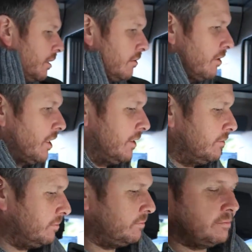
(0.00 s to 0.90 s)
Right,
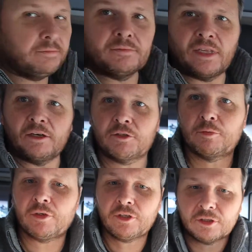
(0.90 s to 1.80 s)
that looks
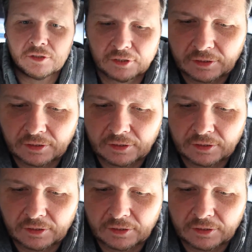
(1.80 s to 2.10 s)
pretty good.